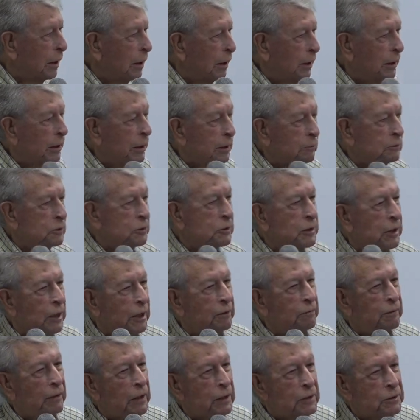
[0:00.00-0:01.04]
and there was
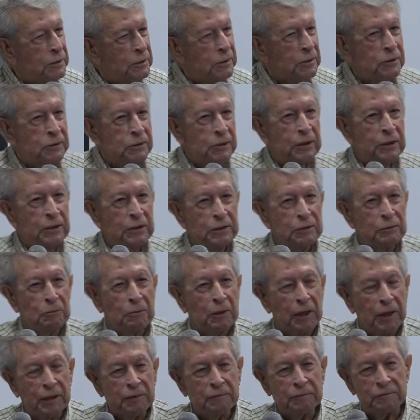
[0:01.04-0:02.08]
Dave Hastings and his
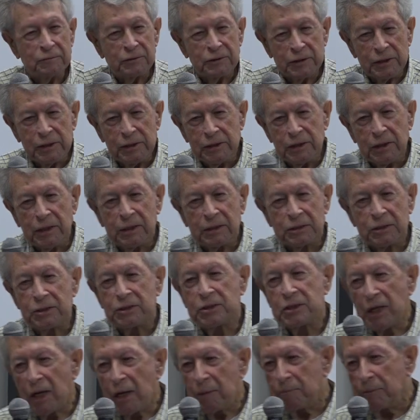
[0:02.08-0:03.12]
wife seated at the
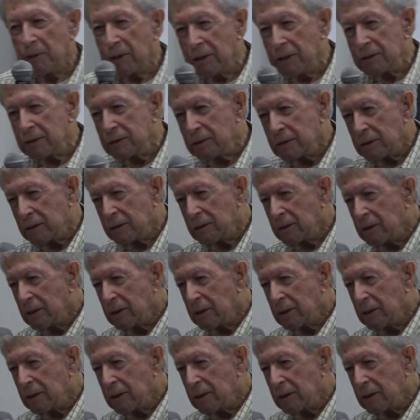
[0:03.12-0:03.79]
stoplight.